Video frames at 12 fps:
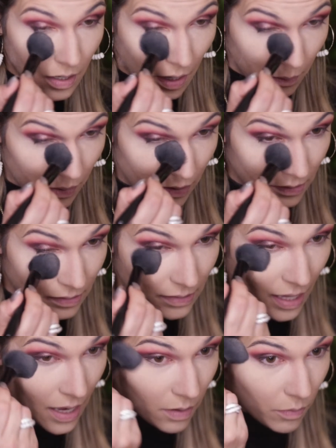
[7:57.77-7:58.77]
I'm gonna
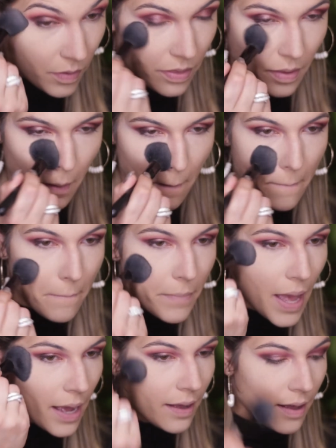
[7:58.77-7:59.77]
set with the
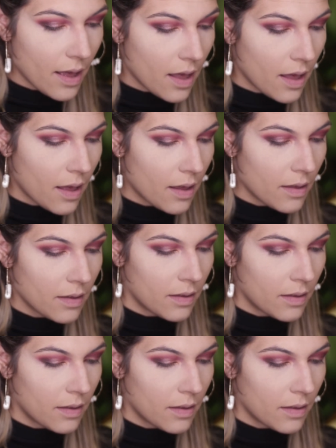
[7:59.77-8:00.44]
Becca